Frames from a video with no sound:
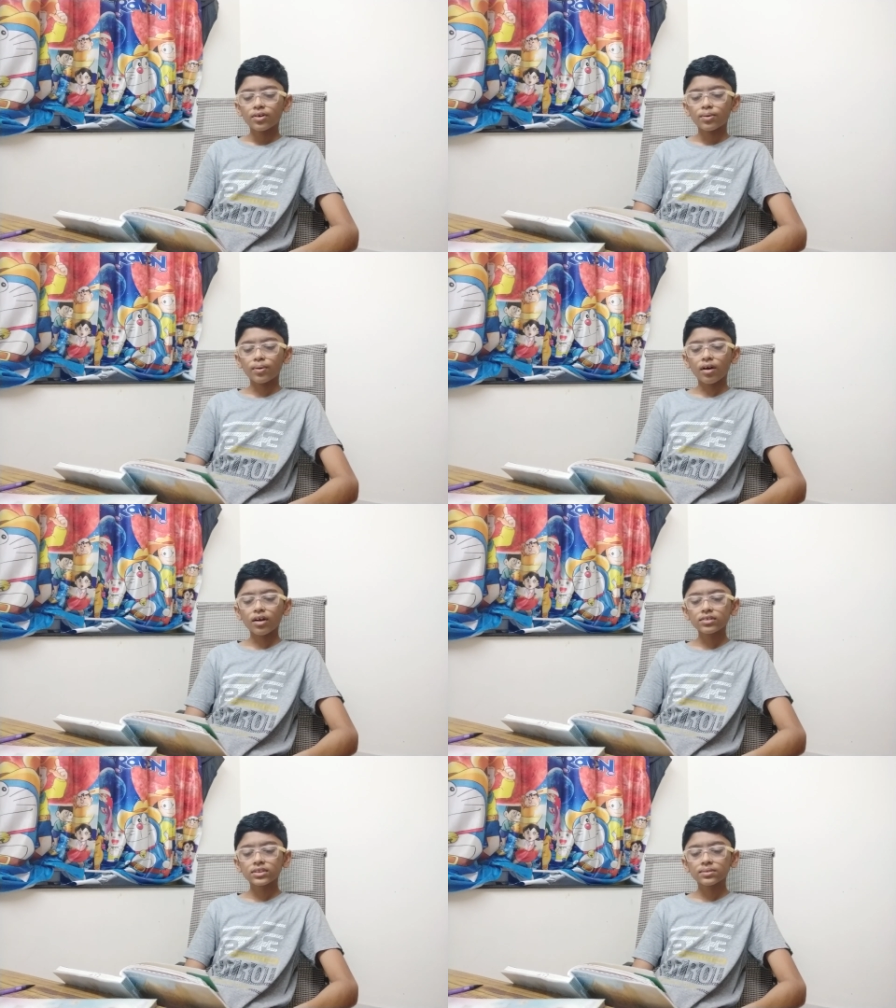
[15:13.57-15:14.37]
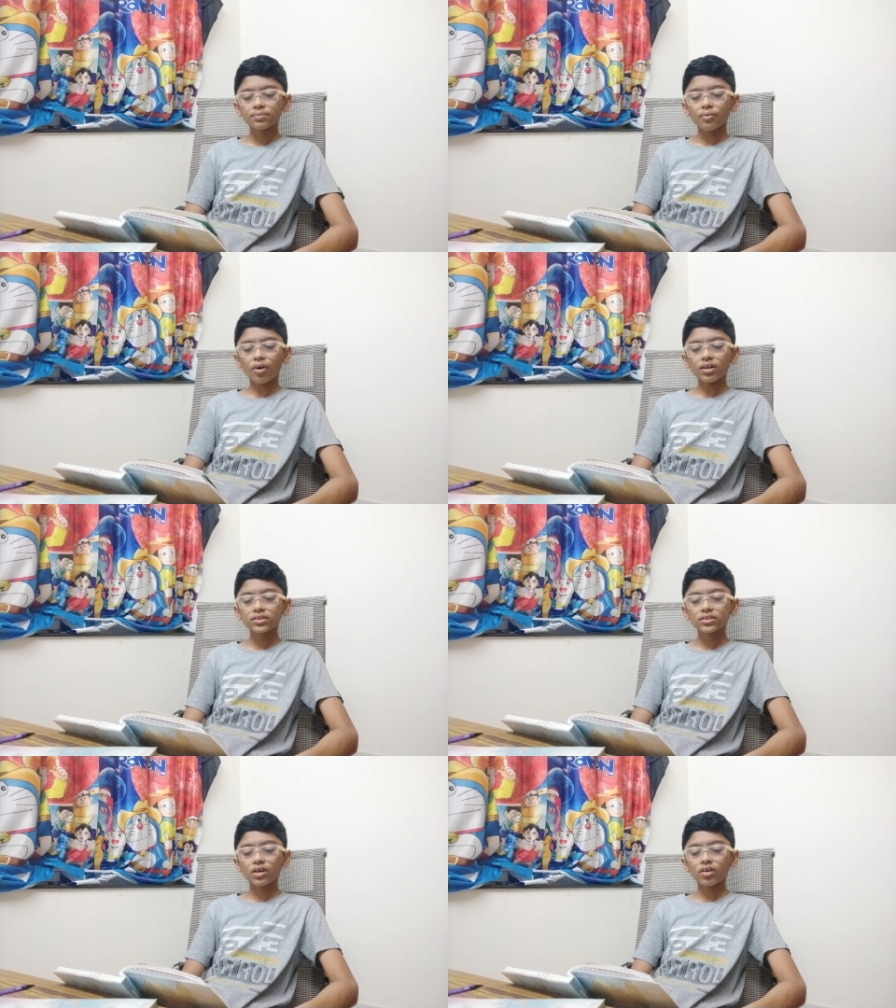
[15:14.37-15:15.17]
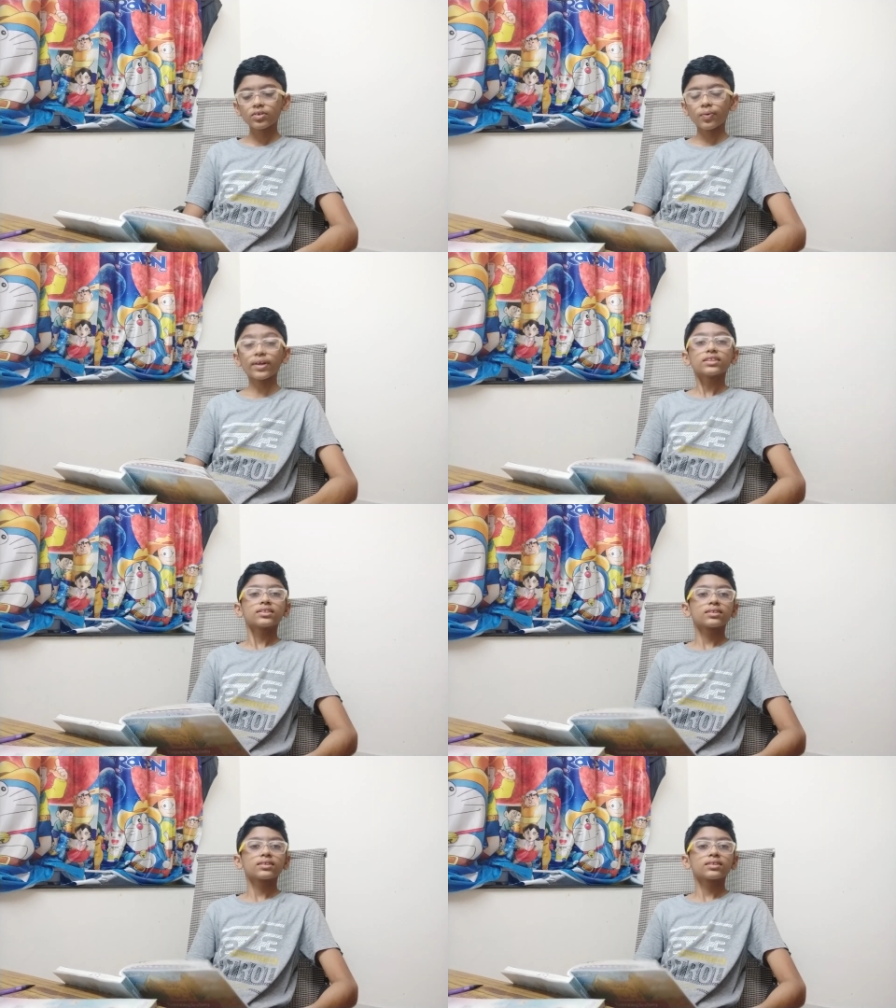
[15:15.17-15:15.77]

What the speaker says: rocks, walls, or trees.